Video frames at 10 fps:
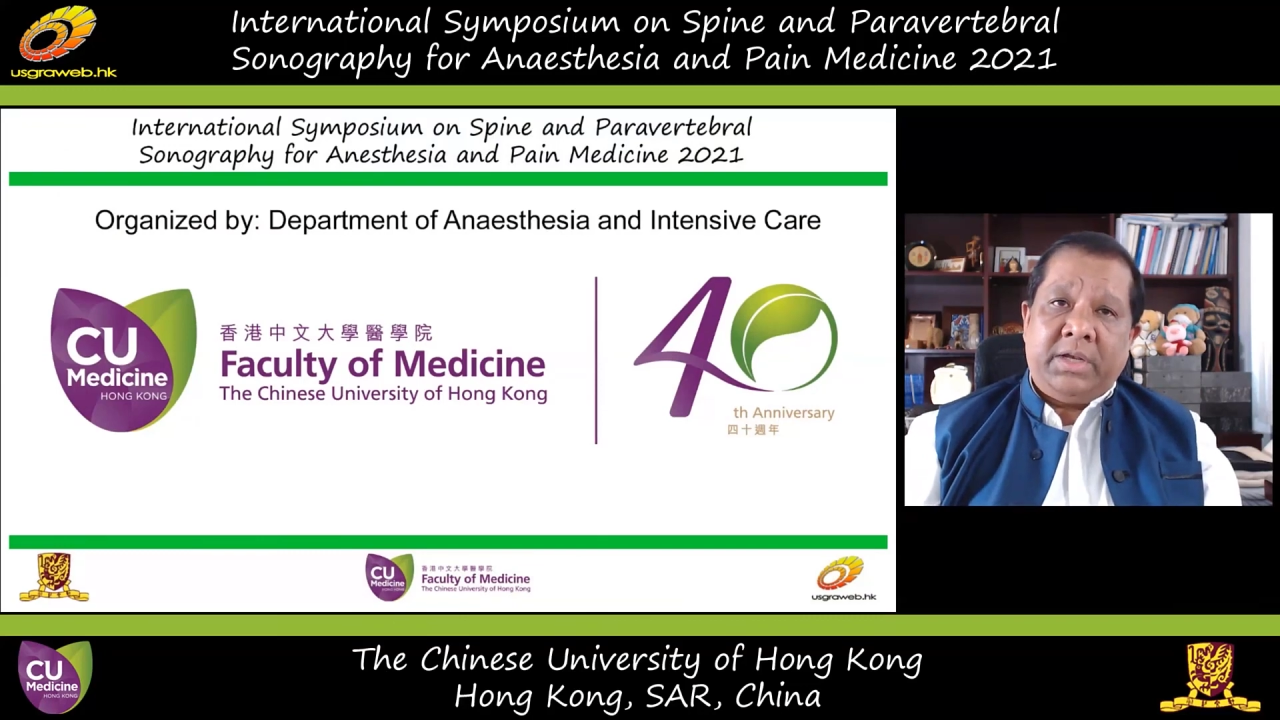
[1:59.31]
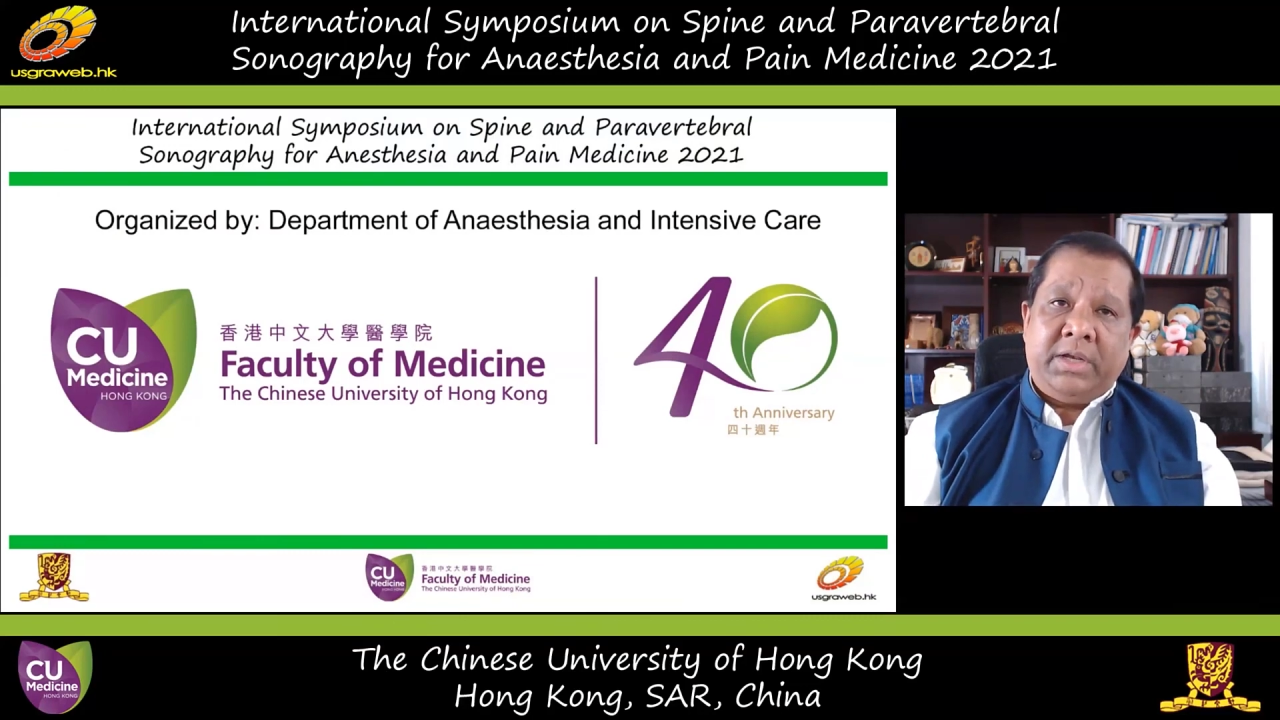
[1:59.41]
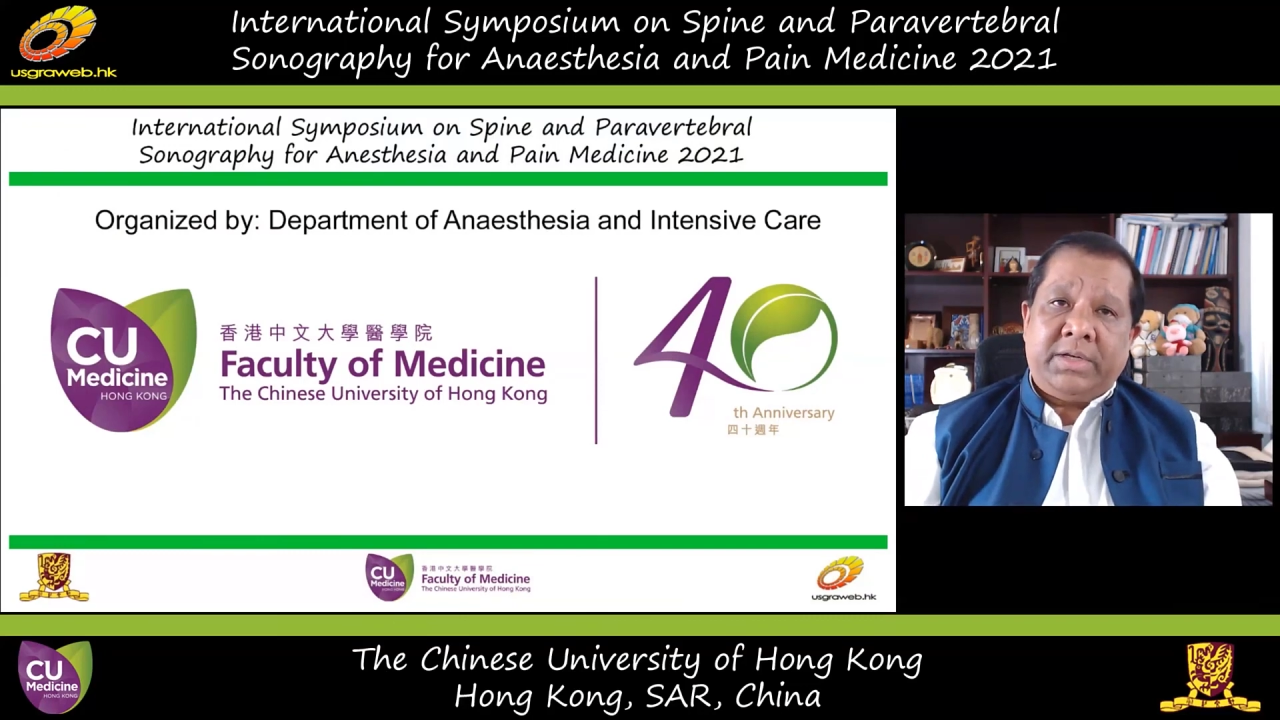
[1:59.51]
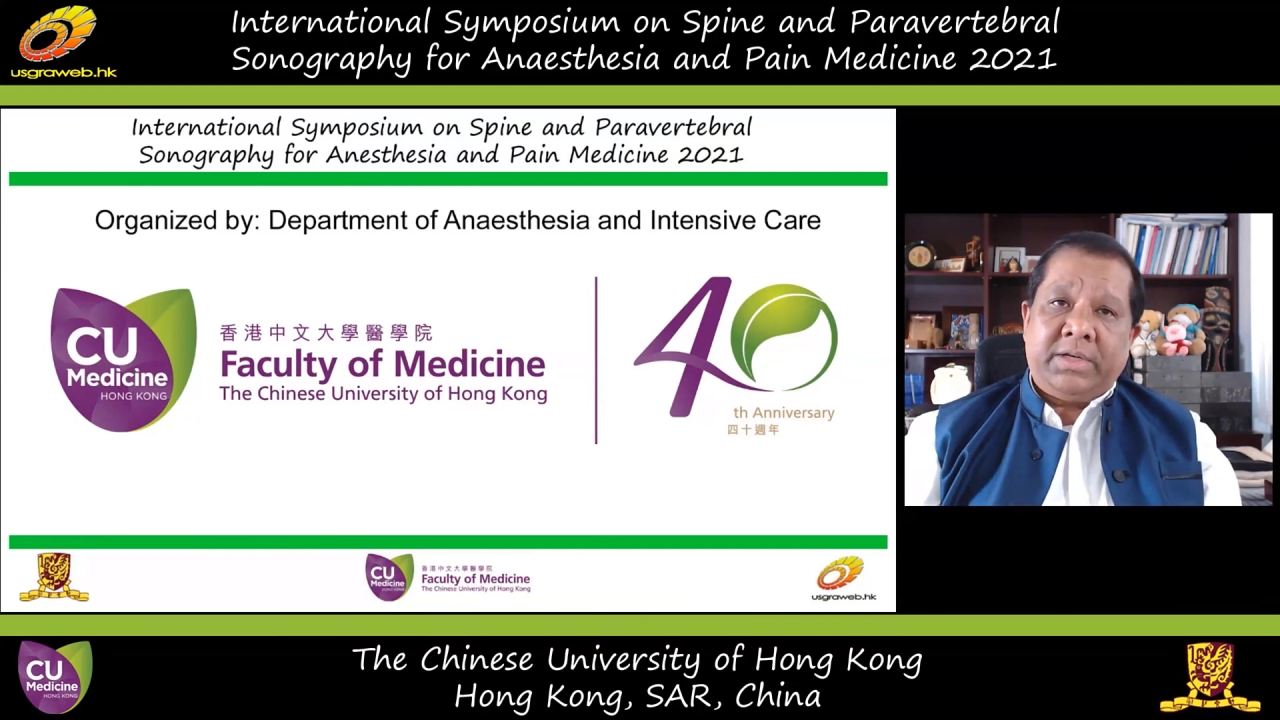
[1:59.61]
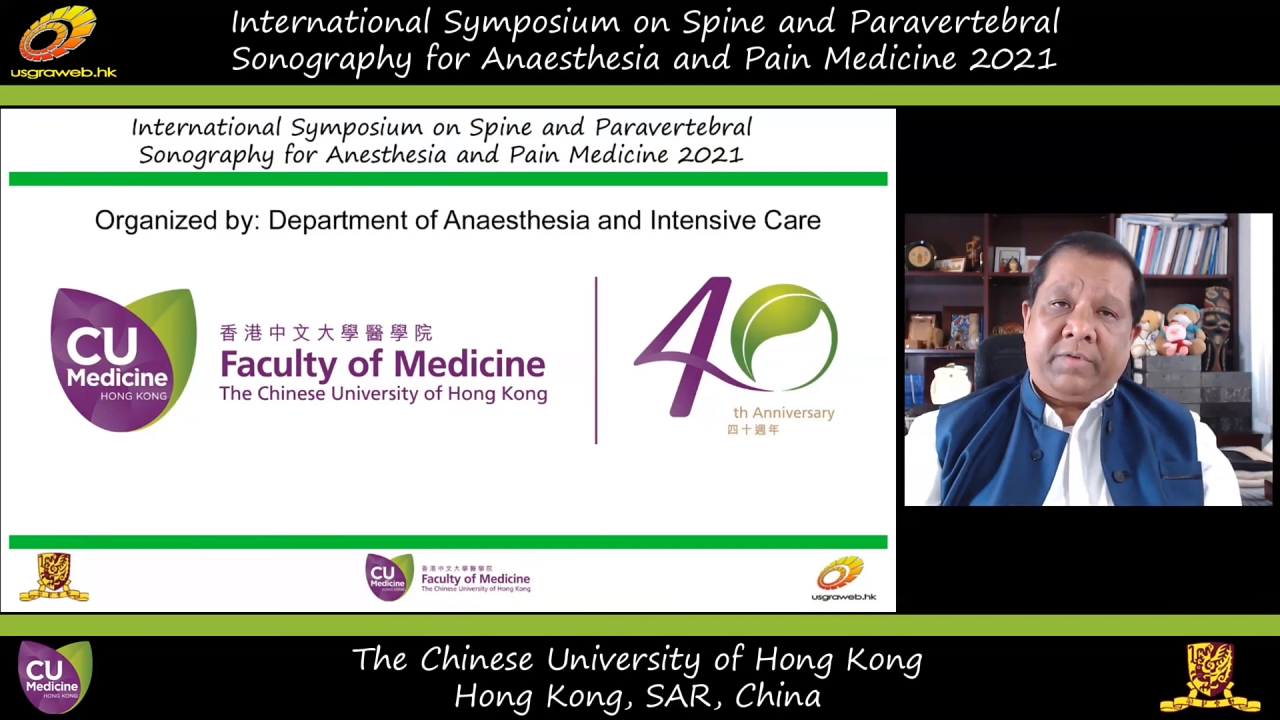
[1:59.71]

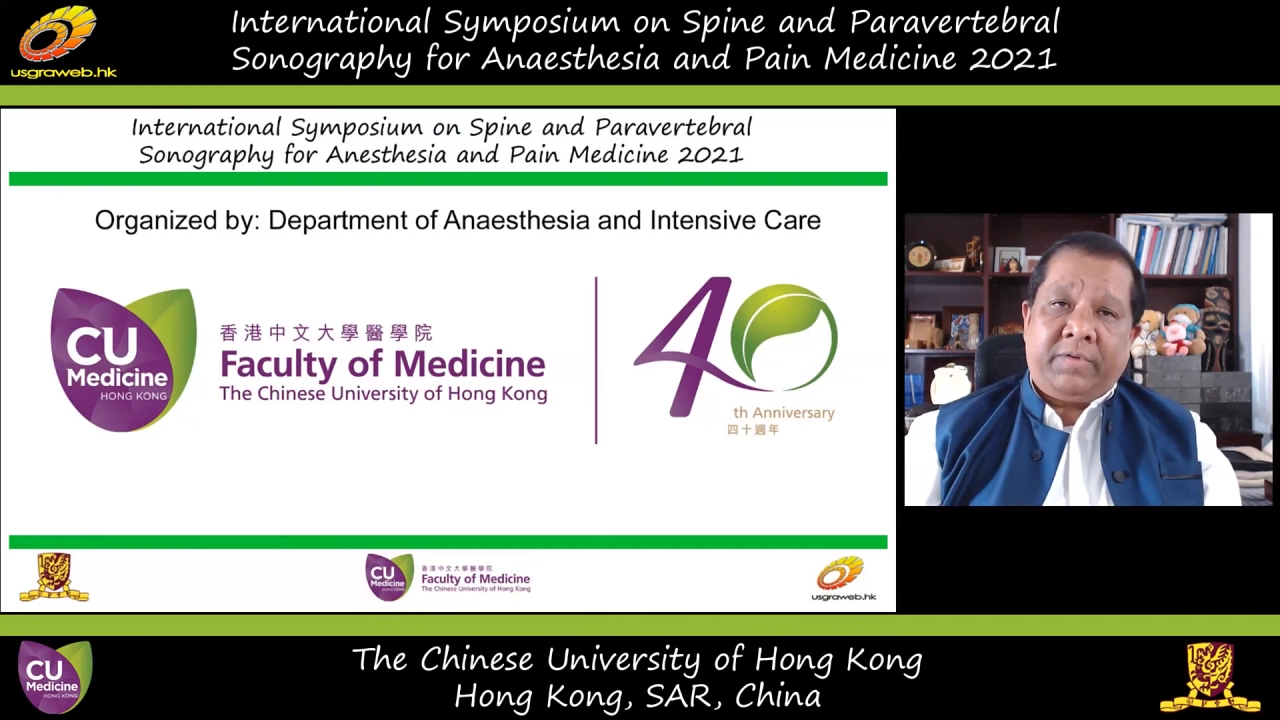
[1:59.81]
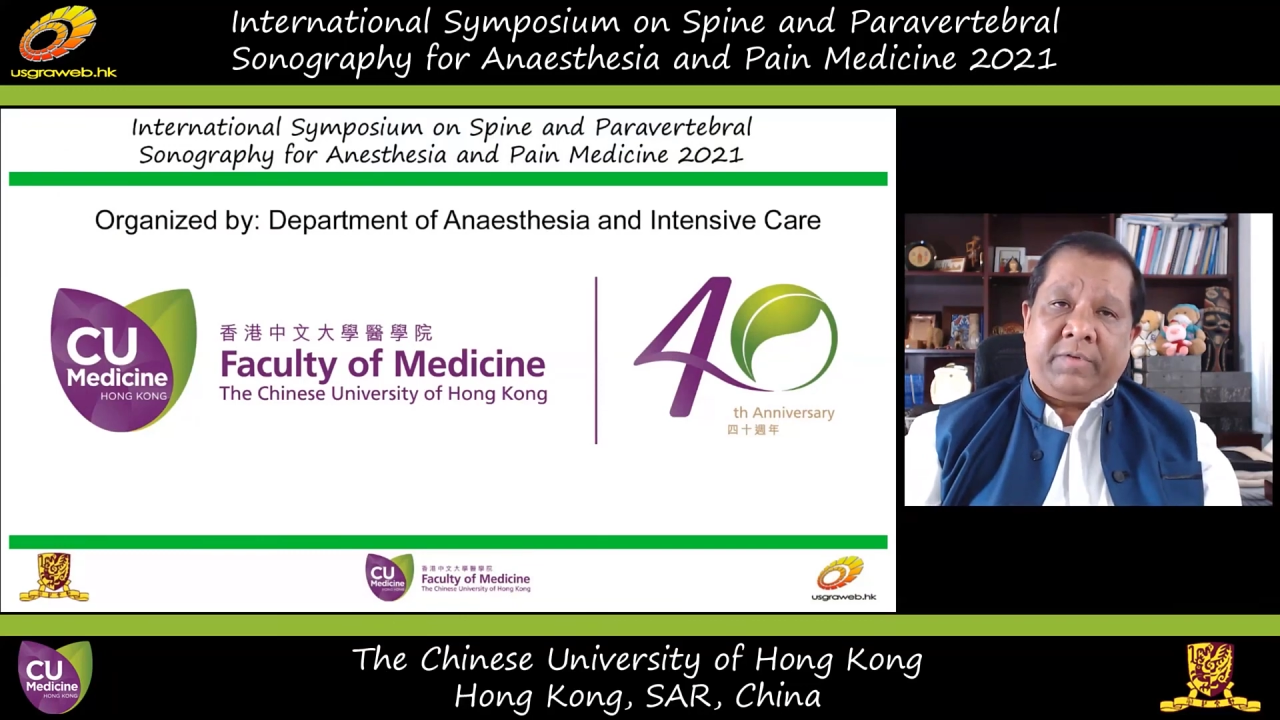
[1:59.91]
Intensive